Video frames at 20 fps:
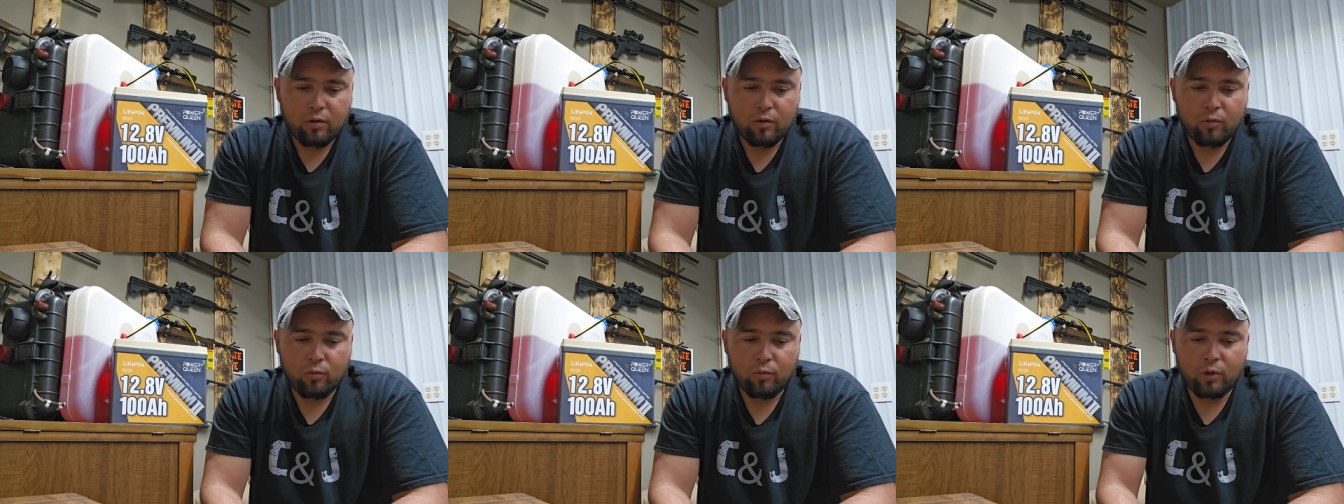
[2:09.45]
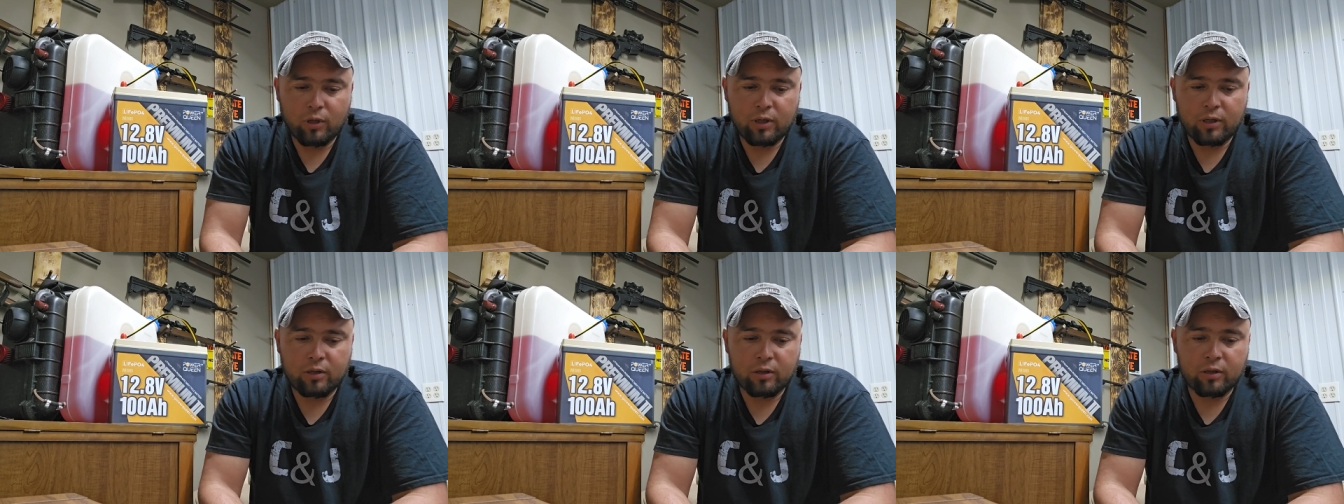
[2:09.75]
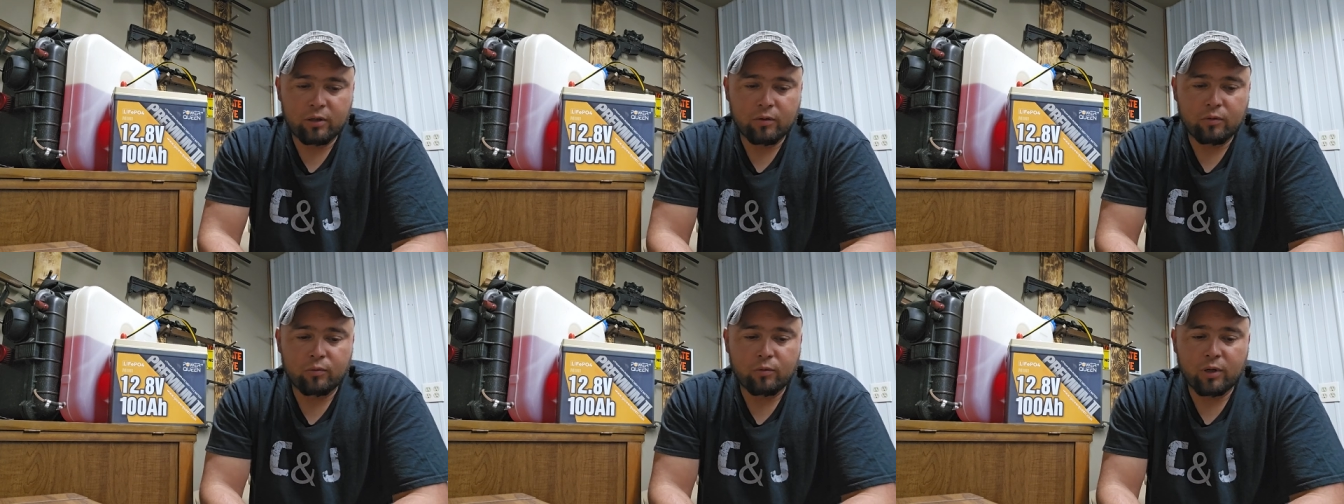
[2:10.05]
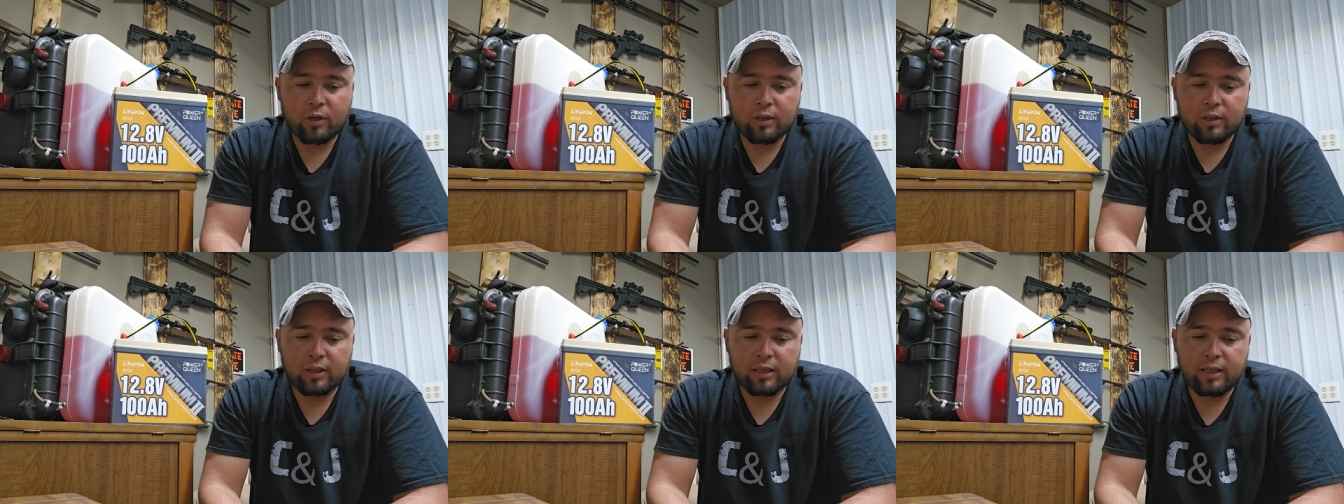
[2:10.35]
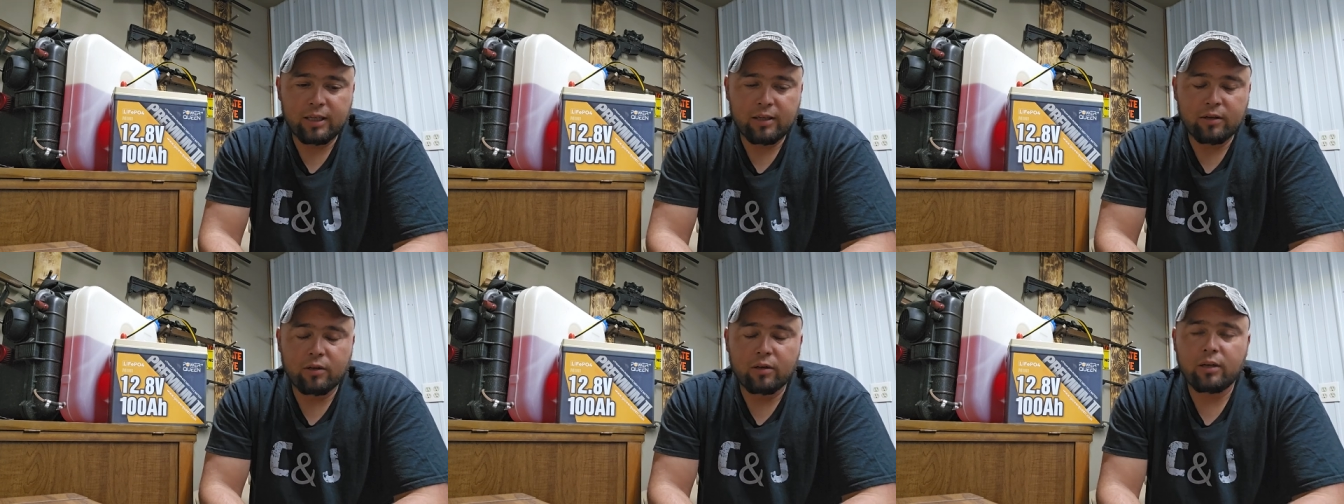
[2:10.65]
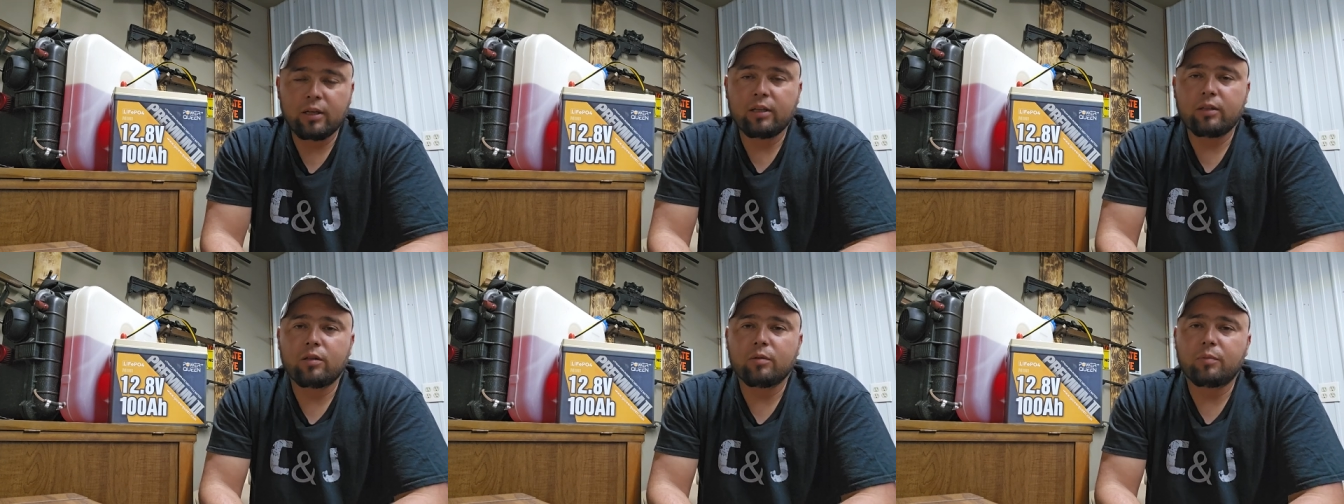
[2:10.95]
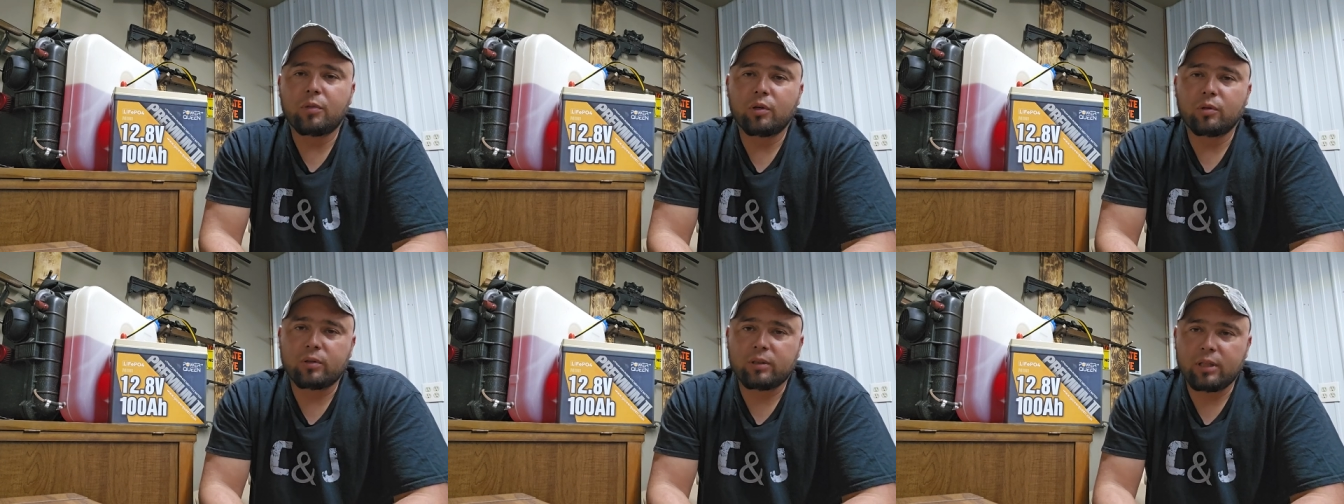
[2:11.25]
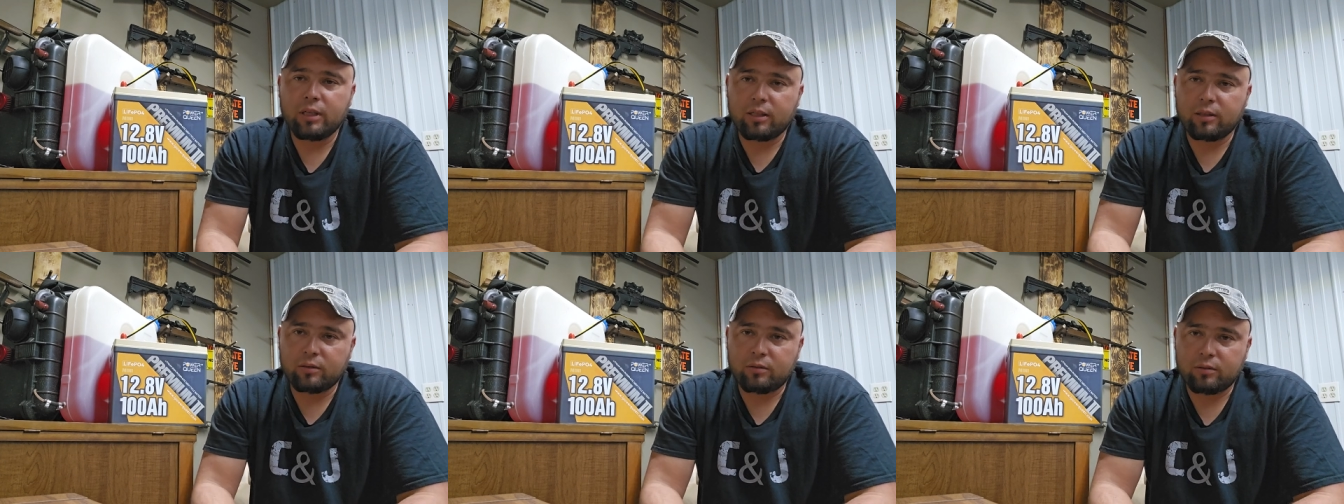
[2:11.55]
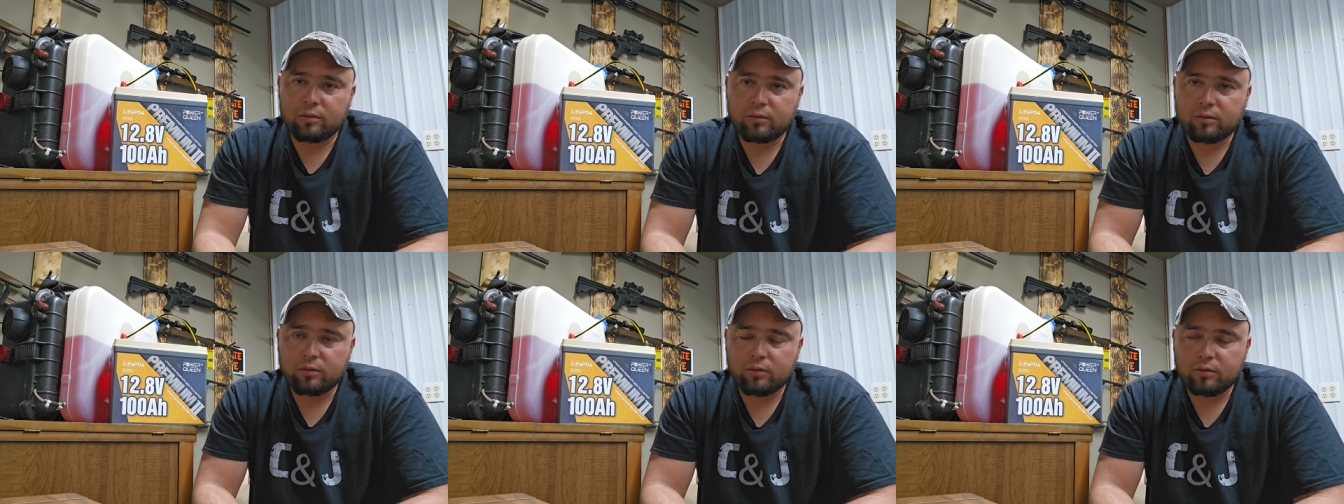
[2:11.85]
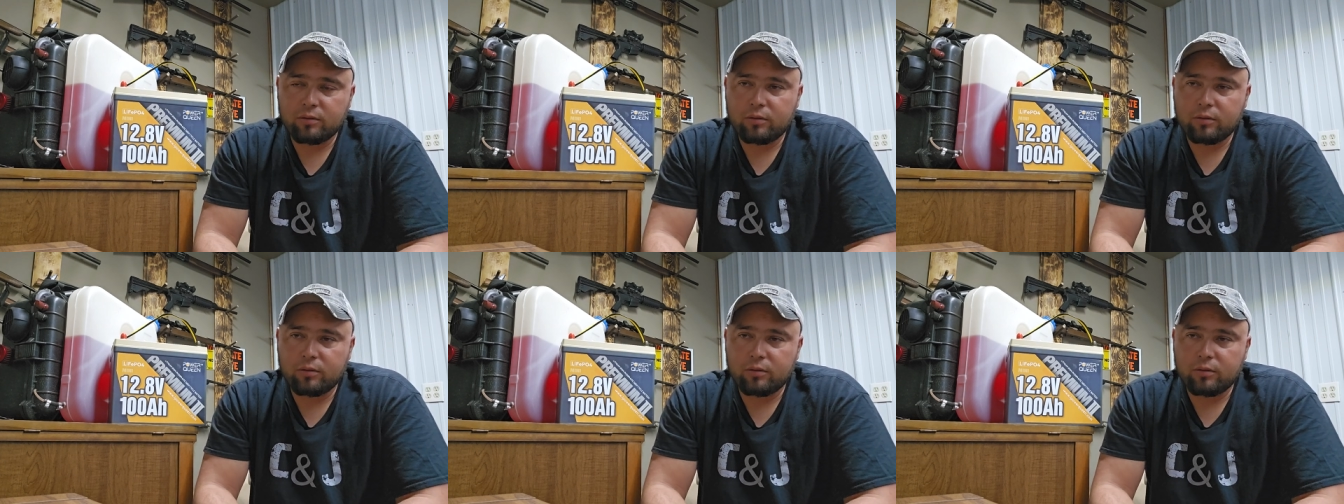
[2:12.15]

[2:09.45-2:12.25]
we're gonna run the heater into both tents.